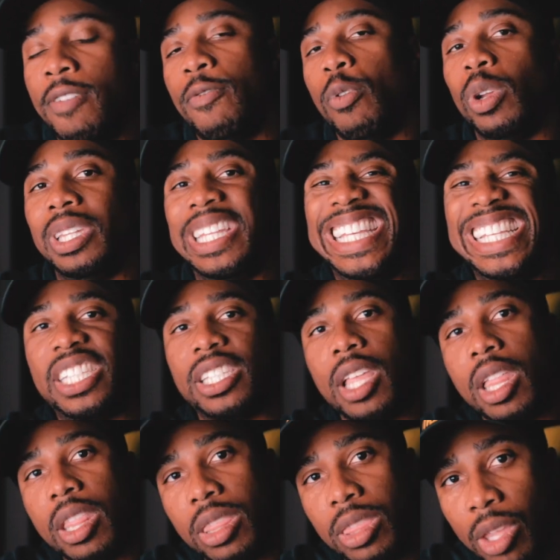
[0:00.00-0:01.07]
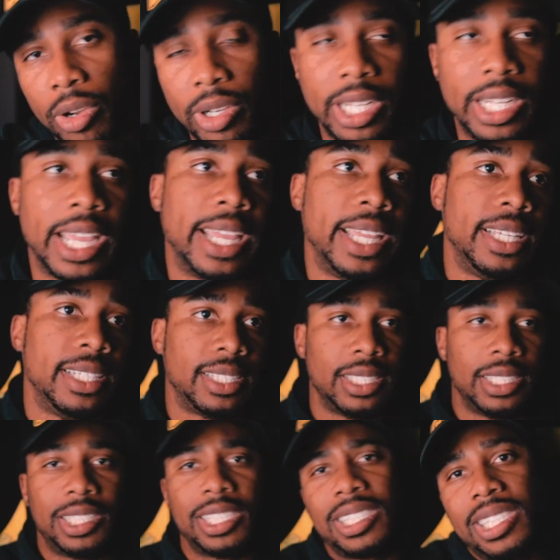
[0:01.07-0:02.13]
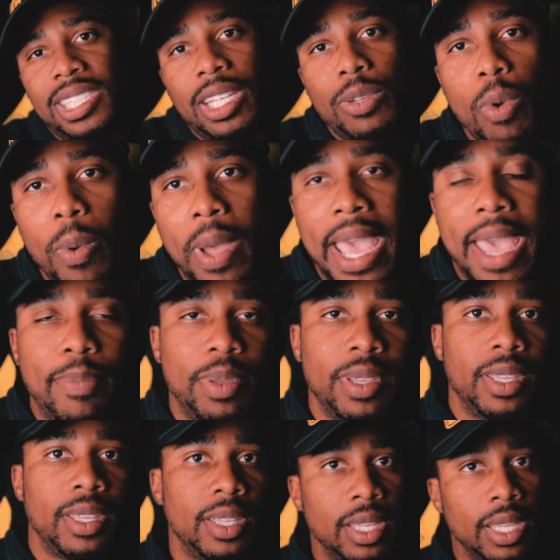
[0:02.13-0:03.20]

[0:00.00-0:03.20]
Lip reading: for at least 30 days just to see what would happen,